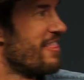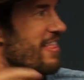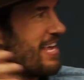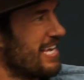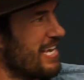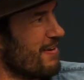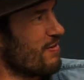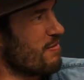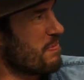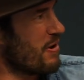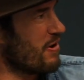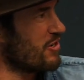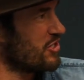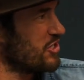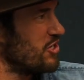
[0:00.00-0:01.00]
they give a
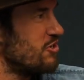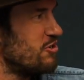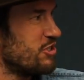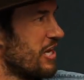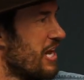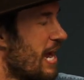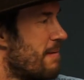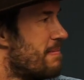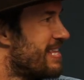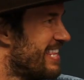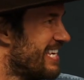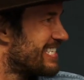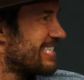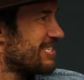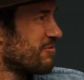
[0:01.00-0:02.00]
pair of shoes. I mean,
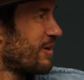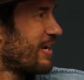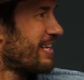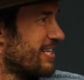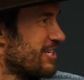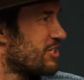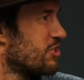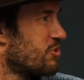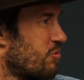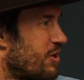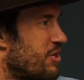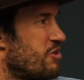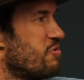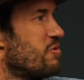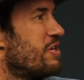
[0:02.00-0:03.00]
this is
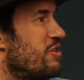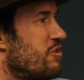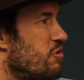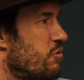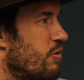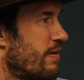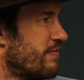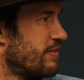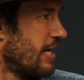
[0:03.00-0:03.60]
what you would have